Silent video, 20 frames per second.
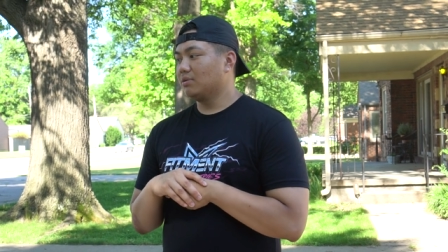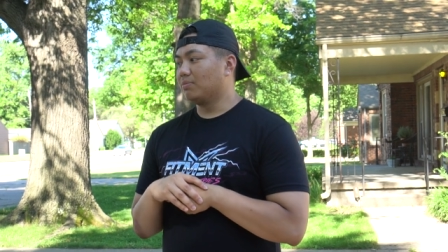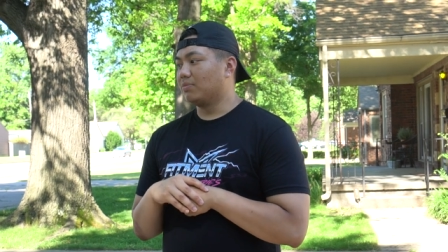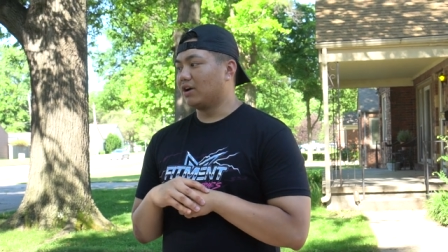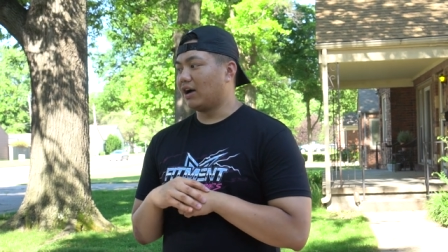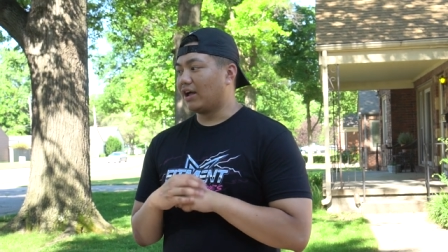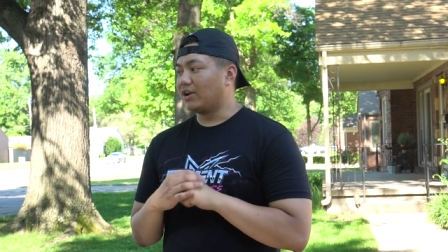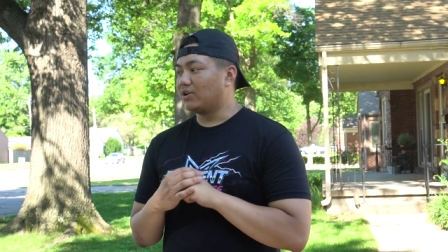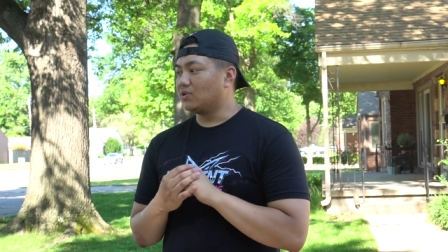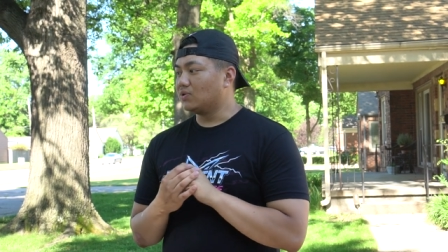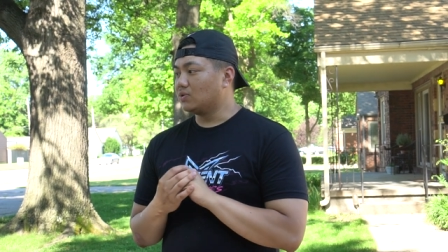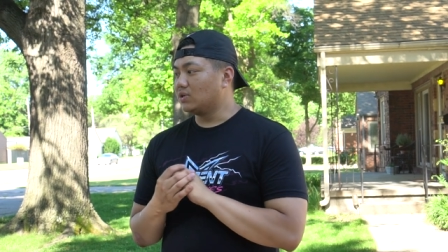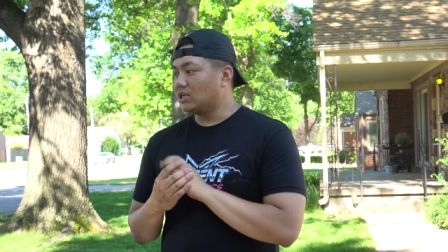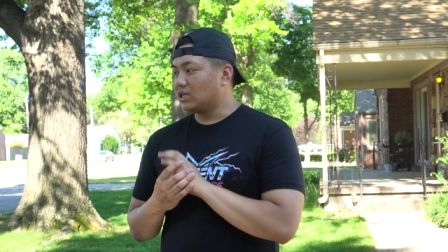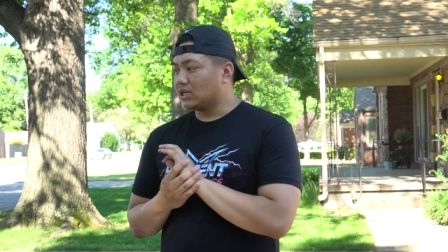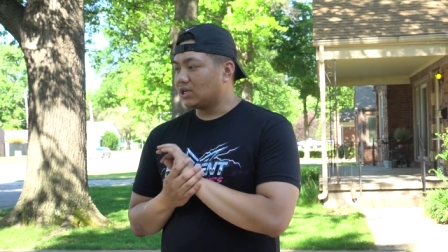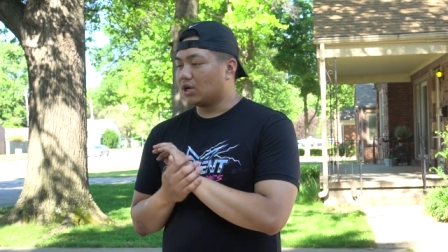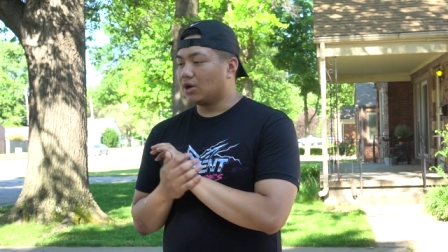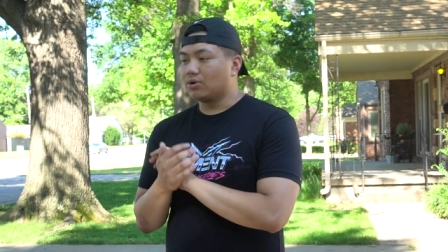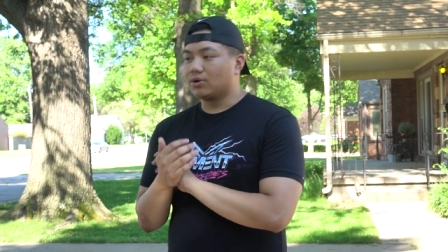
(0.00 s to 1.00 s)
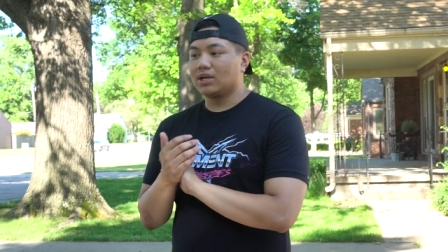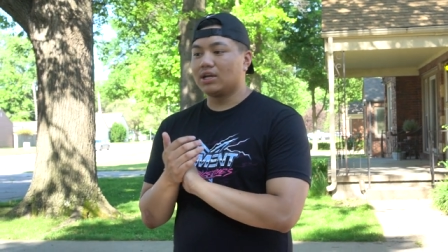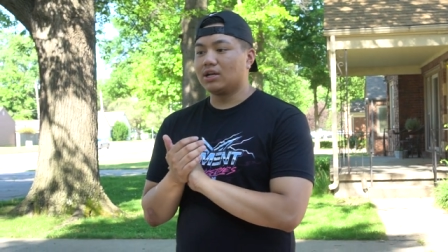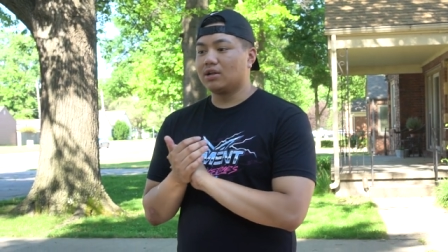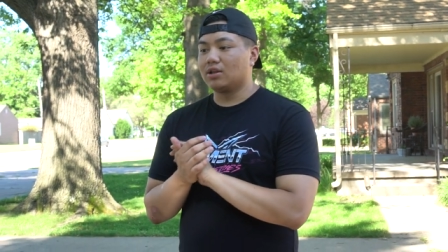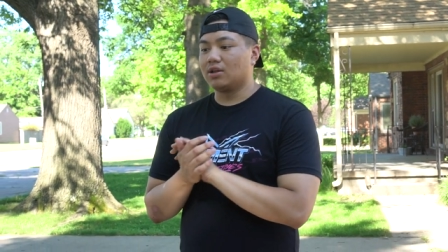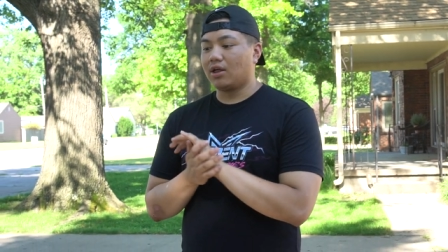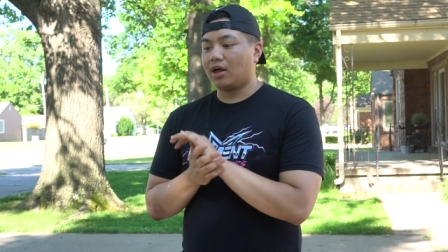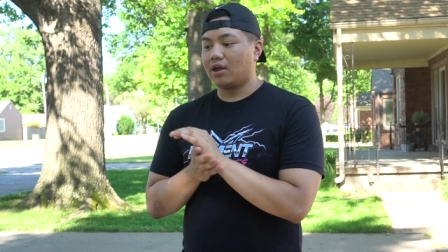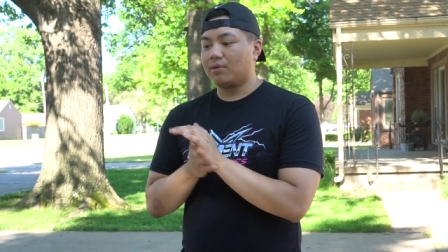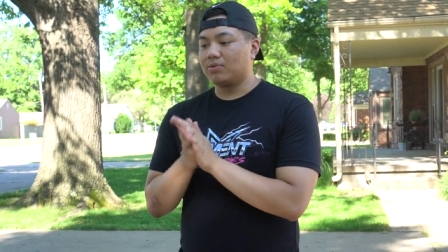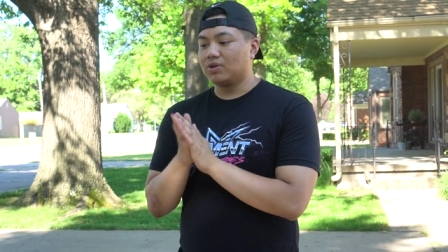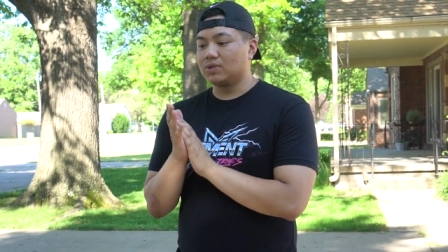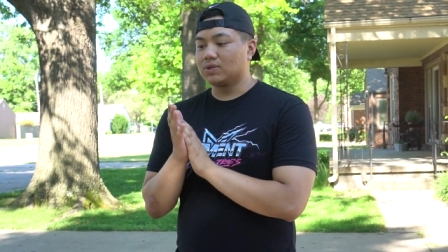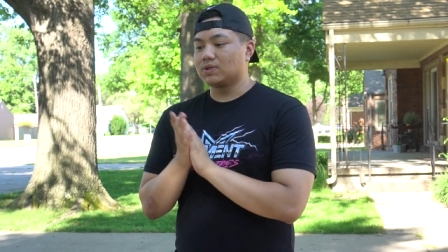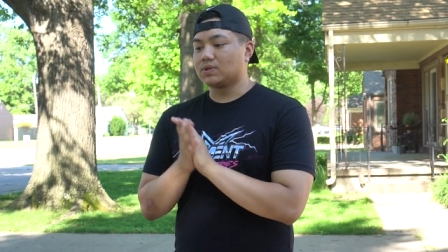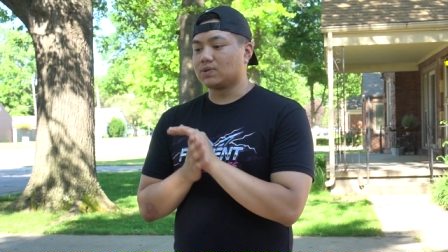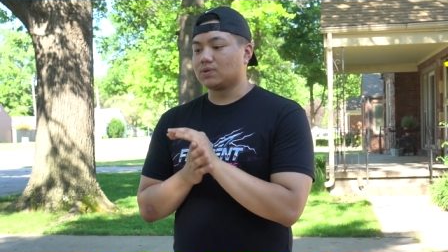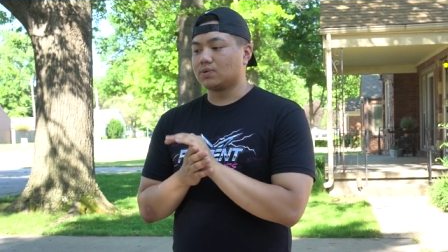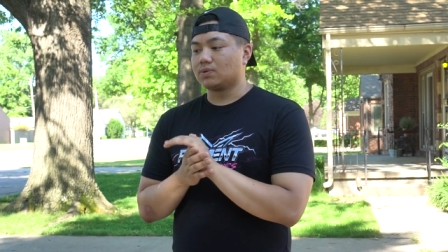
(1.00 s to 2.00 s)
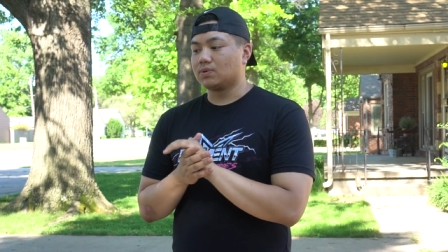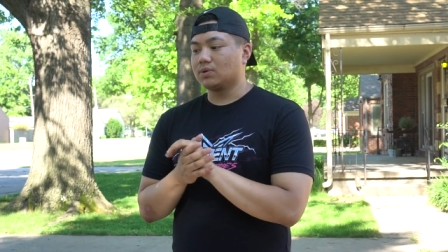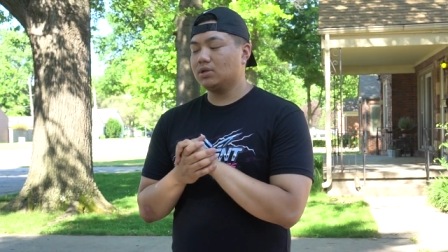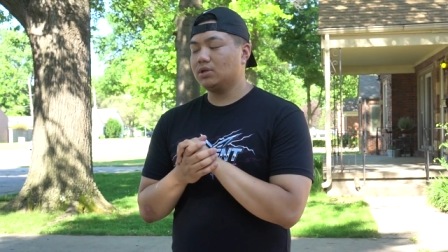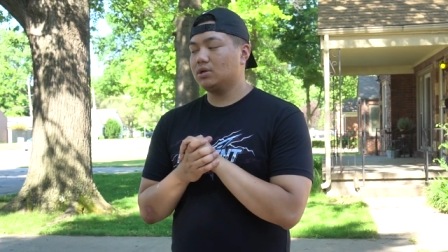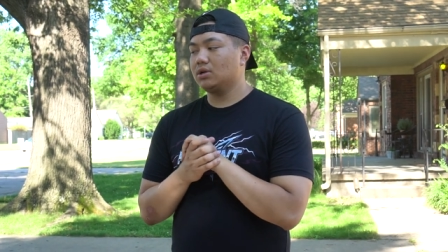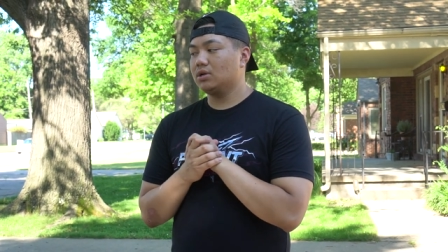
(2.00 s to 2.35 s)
But I do need to go get an alignment soon.